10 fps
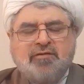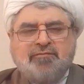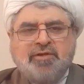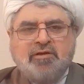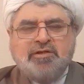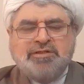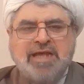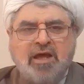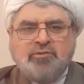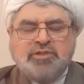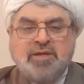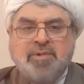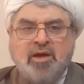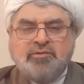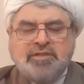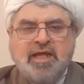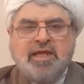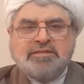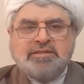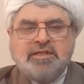if we are in doubt about
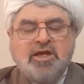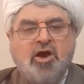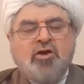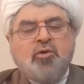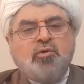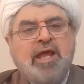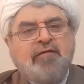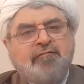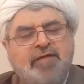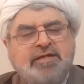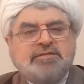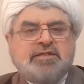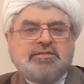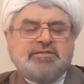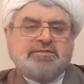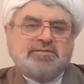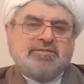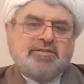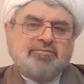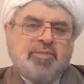that, are all affected
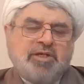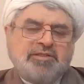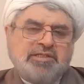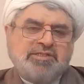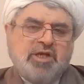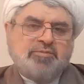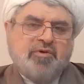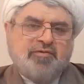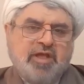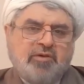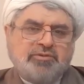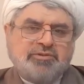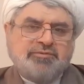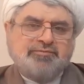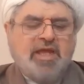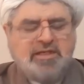by this type of doubt.